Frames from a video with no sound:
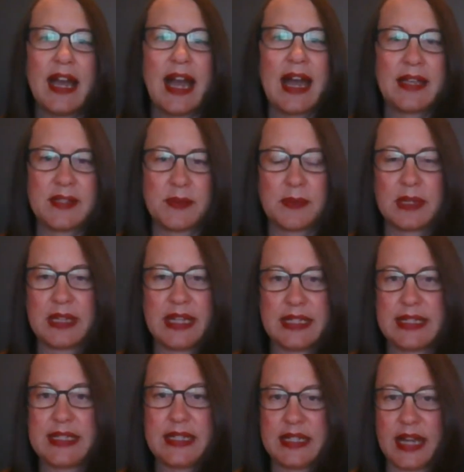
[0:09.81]
as it
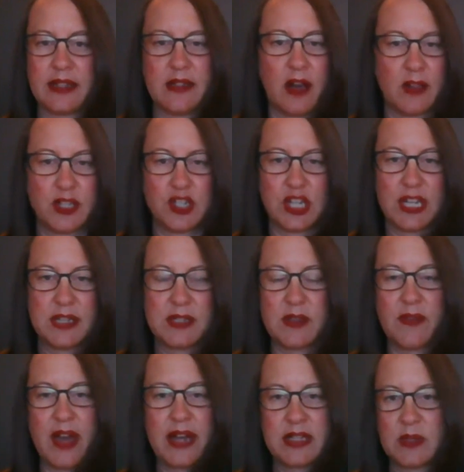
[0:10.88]
relates to technology.
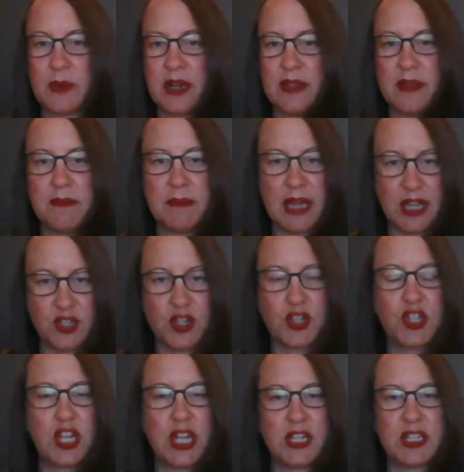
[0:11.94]
So that's one of the major
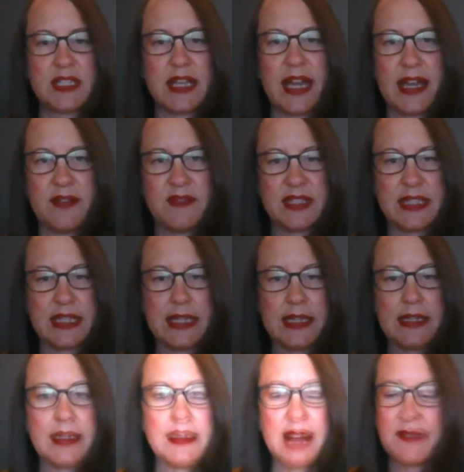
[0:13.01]
changes I have
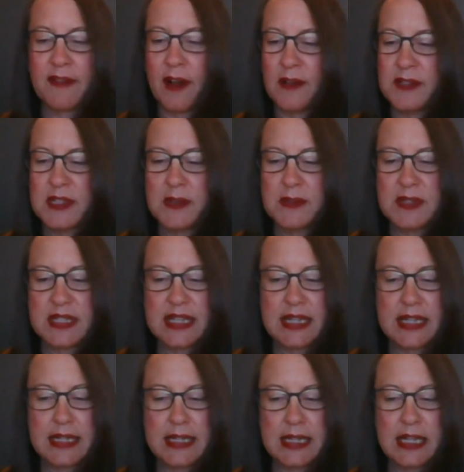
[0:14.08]
seen. I've also
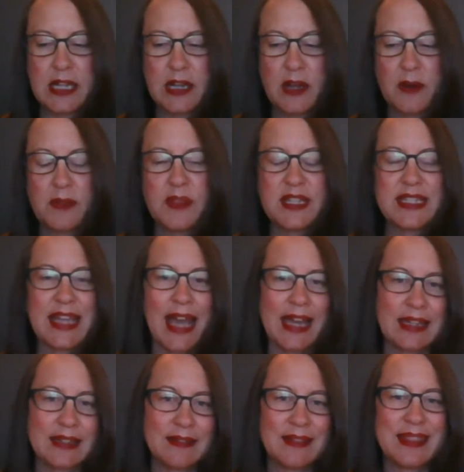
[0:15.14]
seen, the tech
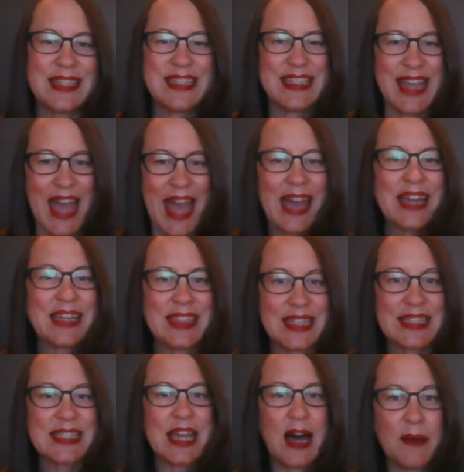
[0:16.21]

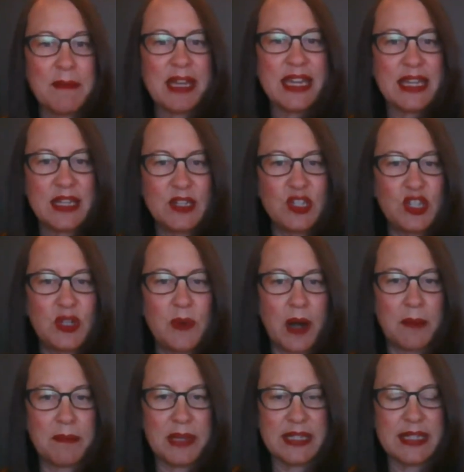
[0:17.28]
that's come into
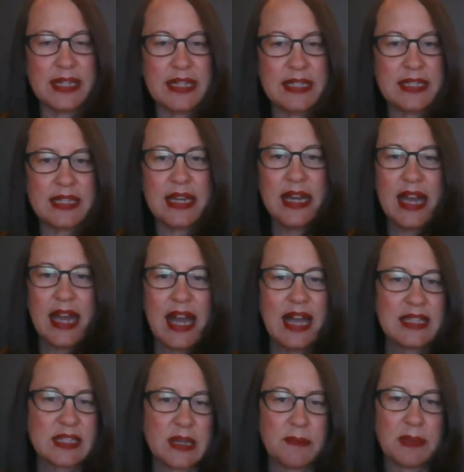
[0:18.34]
our business
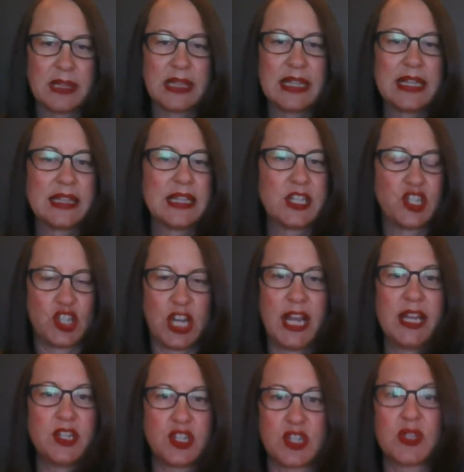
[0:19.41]
has completely
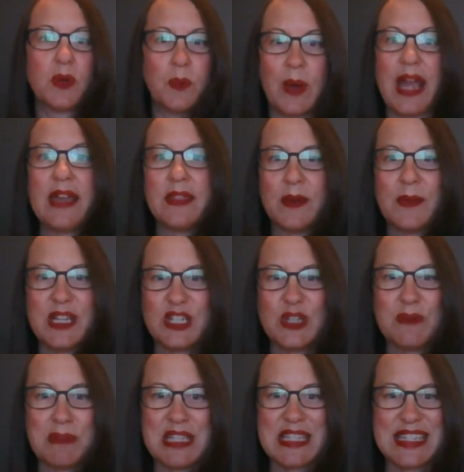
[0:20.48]
changed the way that we
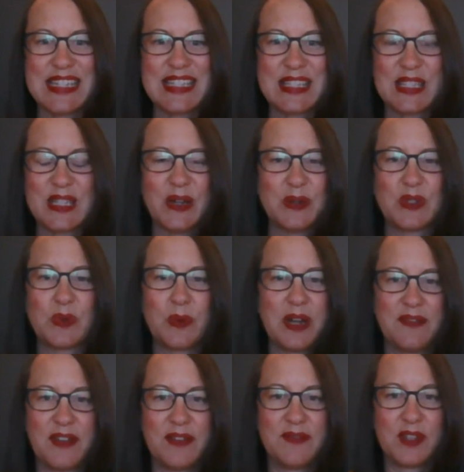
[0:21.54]
do business. So
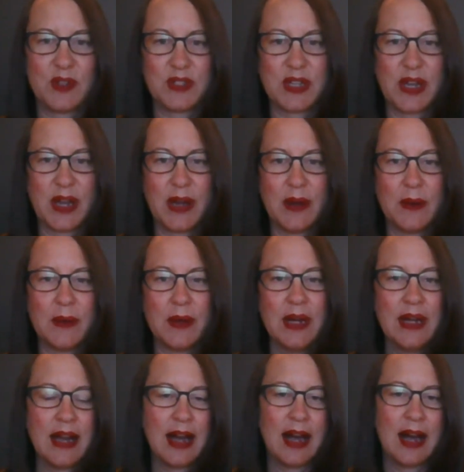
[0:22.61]
25 years ago,
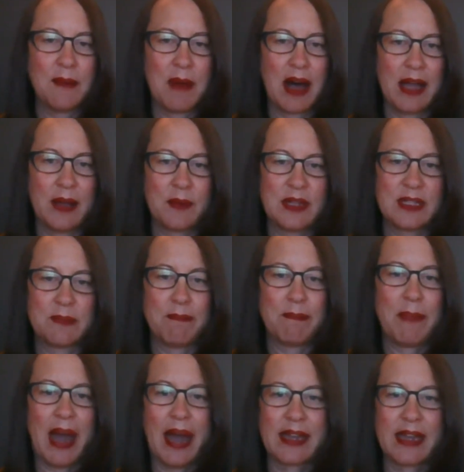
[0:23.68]
I was
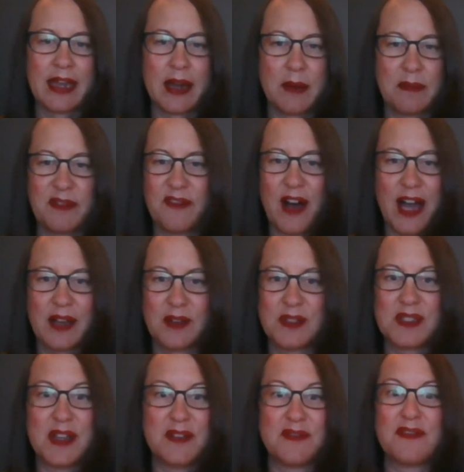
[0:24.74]
backing up
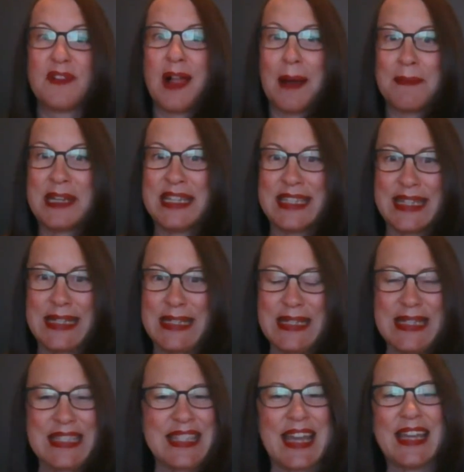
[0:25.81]
files on floppy
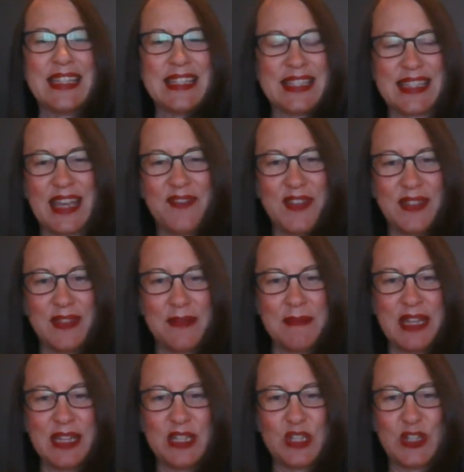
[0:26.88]
disks and saving them
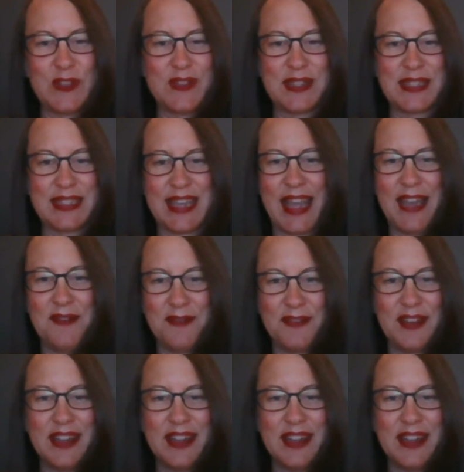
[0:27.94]
into the safe.